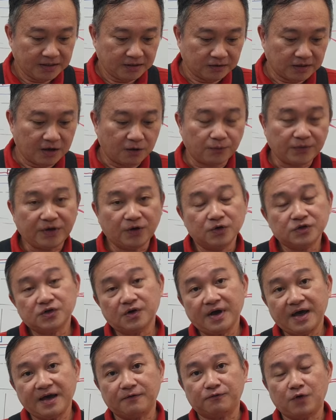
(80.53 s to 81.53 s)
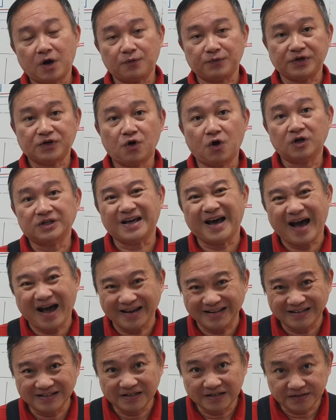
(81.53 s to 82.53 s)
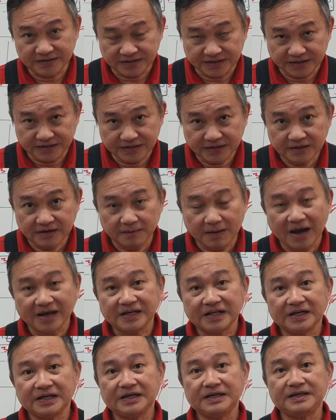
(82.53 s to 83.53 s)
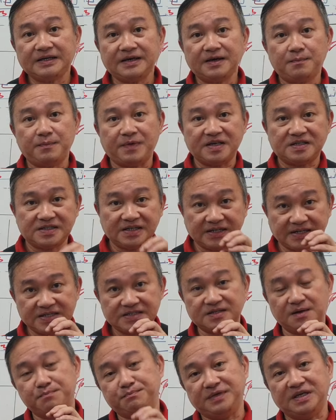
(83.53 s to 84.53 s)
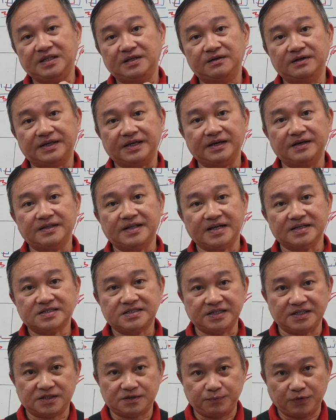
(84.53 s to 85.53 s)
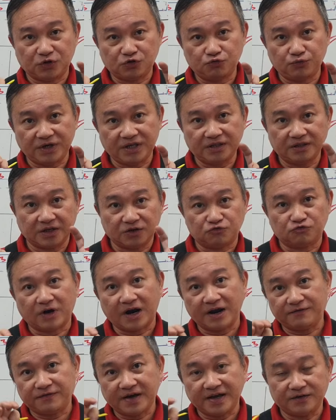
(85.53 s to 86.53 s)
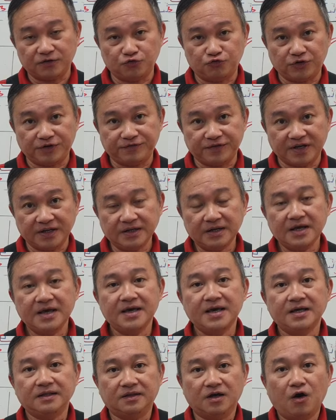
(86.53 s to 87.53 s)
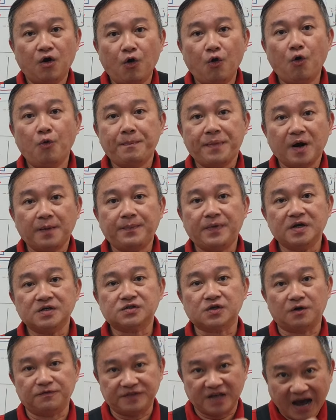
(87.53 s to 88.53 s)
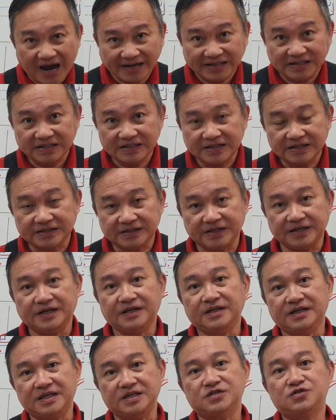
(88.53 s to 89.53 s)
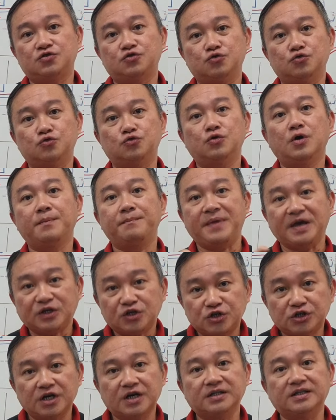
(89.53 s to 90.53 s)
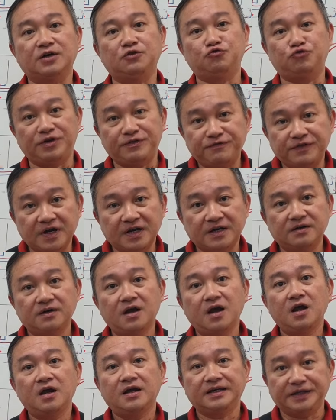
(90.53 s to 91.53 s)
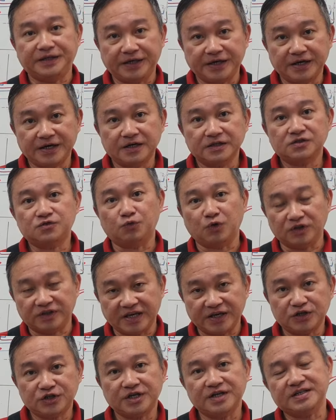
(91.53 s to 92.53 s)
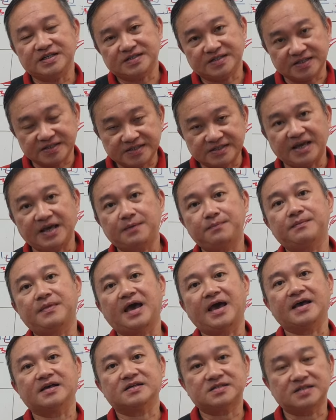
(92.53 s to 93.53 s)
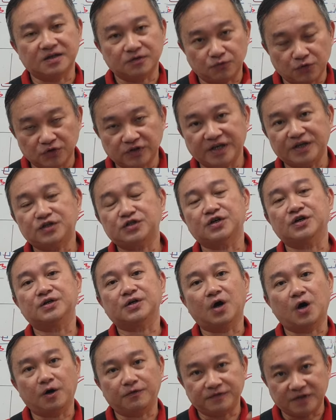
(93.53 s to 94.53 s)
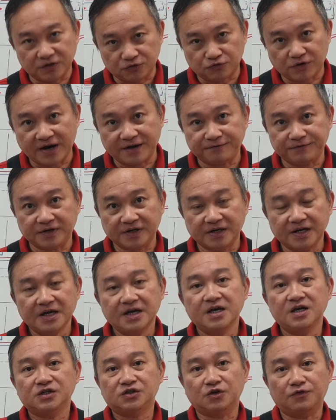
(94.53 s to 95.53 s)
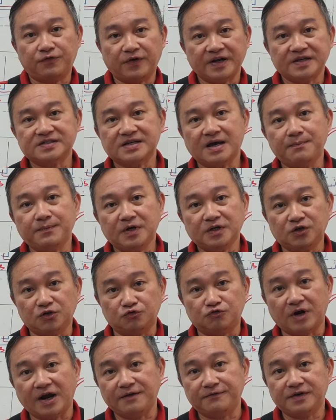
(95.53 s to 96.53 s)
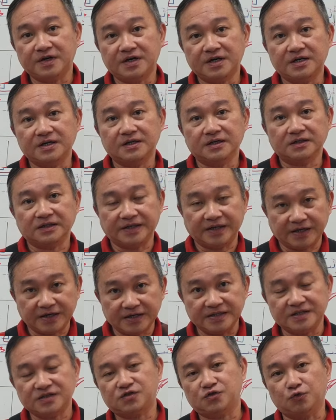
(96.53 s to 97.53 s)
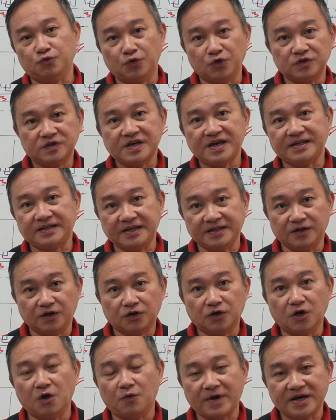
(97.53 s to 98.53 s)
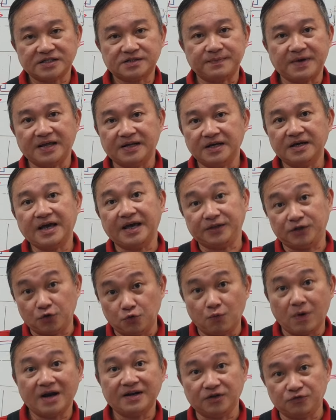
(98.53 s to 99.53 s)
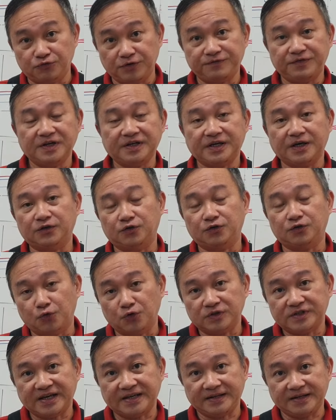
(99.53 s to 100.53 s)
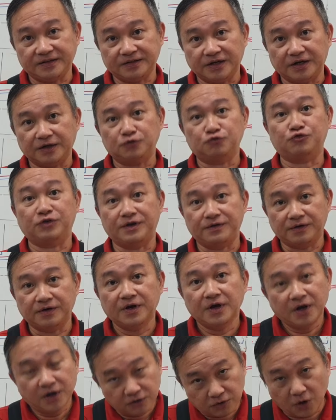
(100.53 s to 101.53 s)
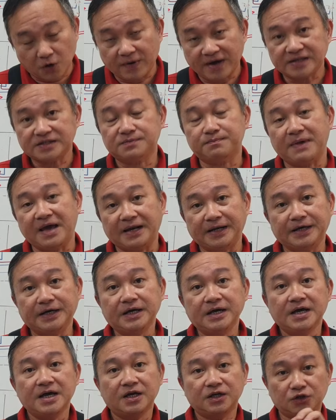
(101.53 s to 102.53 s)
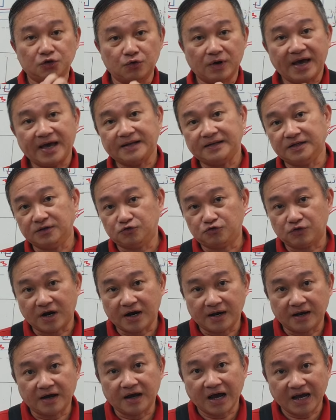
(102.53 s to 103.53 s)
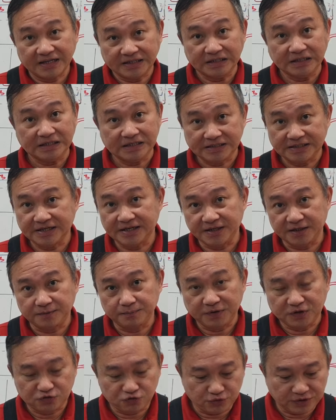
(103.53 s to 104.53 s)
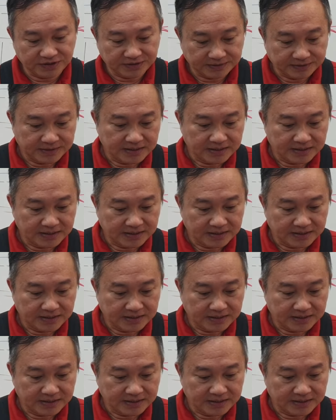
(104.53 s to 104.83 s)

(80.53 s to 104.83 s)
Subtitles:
Now we also have what we call the idler gear. Idler gear basically is the middle gear that sits between the driver and the driven. The whole purpose of the idler gear is to make sure the driven gear's rotation is the same as the rotation of the driver. So for example, the driver gear needs to rotate in a clockwise manner and you want the driven gear to rotate in the clockwise manner, you add the idler gear in between.